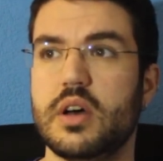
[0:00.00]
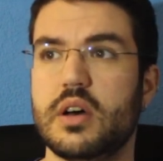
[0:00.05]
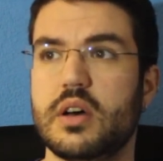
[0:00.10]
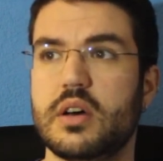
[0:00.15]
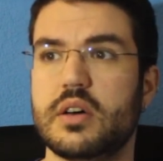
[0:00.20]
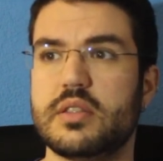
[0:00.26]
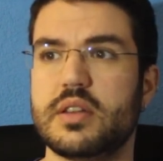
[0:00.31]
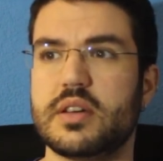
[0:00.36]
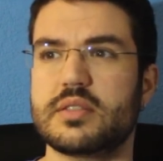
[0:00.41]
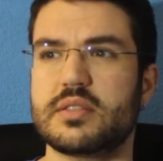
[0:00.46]

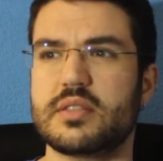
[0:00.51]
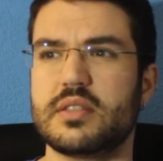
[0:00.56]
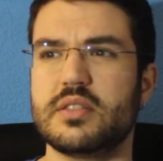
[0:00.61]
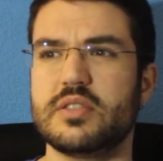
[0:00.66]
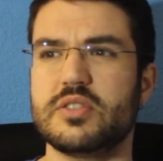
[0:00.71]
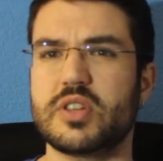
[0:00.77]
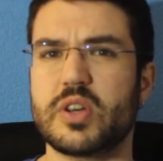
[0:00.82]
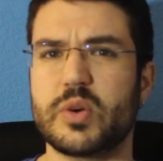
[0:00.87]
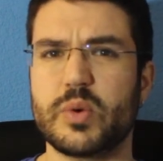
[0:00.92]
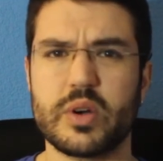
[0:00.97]
That's an
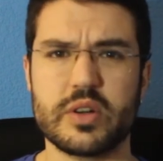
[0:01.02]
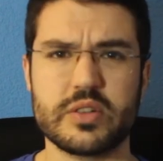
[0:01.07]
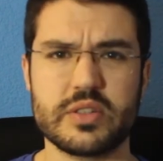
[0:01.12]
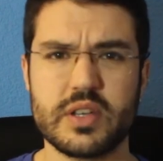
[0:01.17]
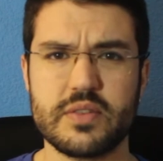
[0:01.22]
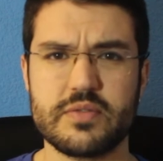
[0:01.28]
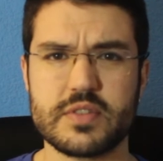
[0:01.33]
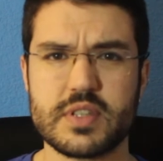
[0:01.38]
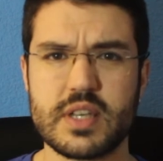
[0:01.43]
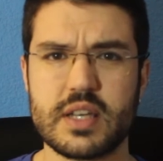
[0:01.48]

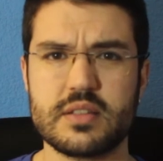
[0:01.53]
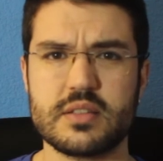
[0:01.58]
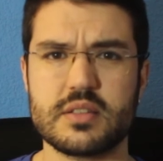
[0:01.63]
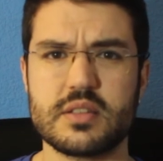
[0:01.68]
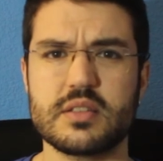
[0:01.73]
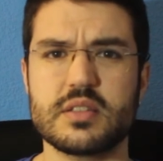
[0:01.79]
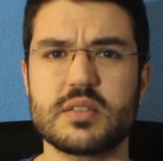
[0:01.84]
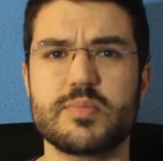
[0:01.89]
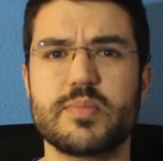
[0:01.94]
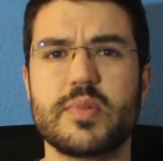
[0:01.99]
interrogative
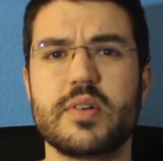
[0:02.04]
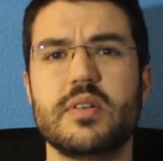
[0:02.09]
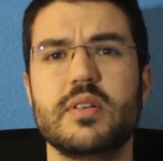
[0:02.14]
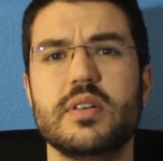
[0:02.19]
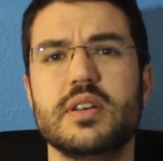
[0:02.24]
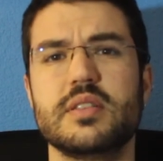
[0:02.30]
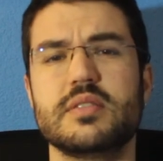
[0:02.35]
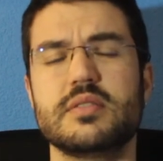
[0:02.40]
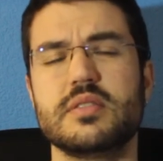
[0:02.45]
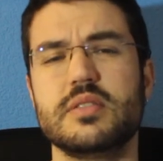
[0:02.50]
sentence, but
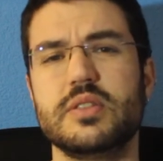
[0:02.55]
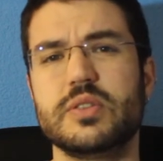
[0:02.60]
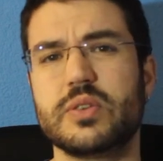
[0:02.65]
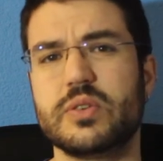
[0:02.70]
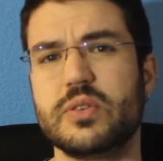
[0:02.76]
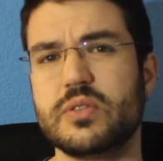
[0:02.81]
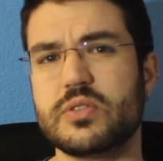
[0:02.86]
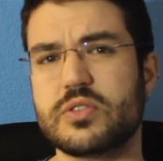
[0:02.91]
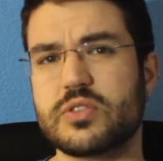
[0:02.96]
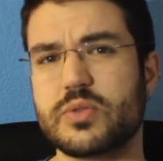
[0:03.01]
its
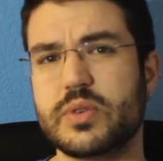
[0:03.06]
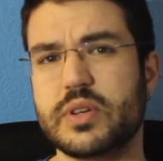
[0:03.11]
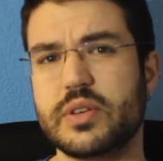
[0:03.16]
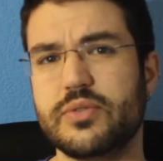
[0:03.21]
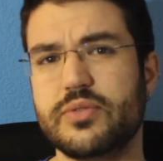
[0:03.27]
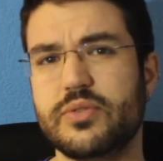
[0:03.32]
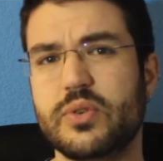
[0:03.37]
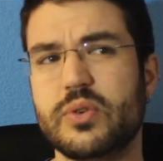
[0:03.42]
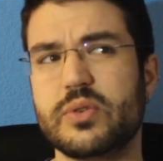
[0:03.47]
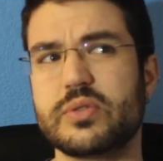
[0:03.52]
illocutionary
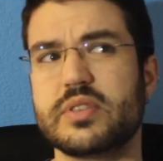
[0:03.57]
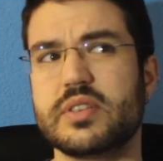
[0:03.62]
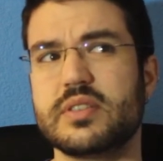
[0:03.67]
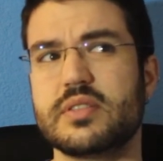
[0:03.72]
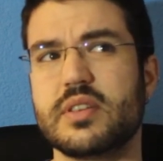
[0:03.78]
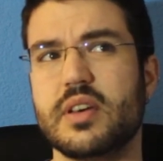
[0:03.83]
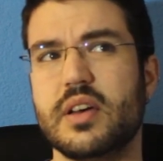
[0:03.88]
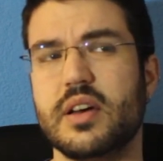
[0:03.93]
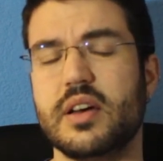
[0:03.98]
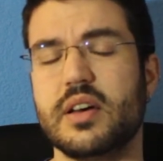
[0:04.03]
force
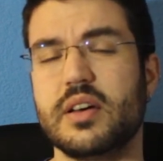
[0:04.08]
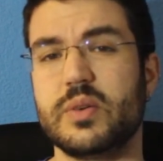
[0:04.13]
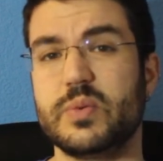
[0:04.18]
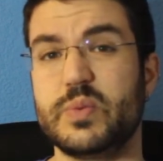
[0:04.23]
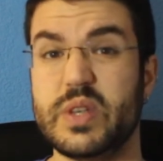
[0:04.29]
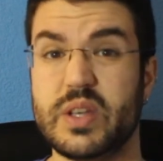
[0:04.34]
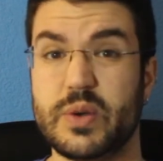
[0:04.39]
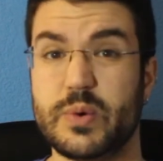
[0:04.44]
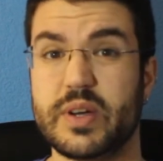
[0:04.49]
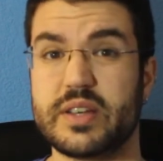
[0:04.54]
is a
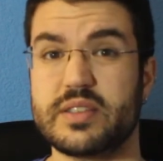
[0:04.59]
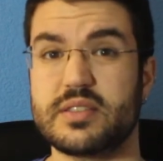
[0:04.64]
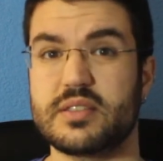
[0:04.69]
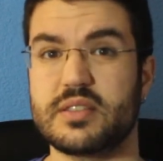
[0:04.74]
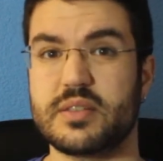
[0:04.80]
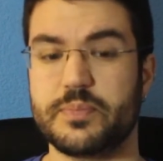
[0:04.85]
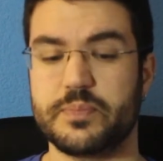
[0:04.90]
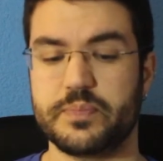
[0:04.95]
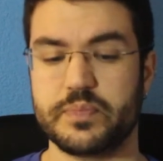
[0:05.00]
request.